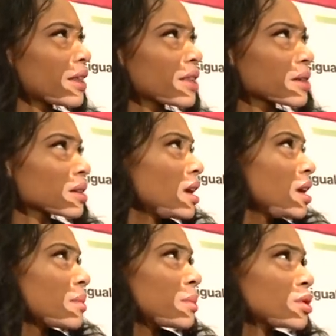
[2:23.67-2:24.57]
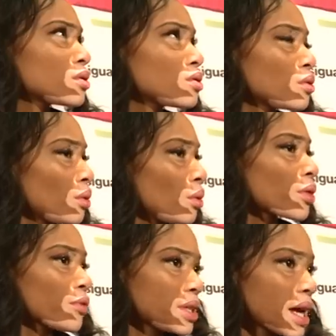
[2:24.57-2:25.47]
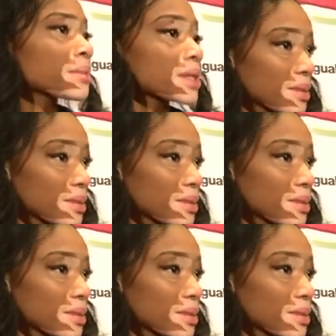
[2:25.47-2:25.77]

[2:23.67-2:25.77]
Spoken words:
think, maybe 2 or 3 times.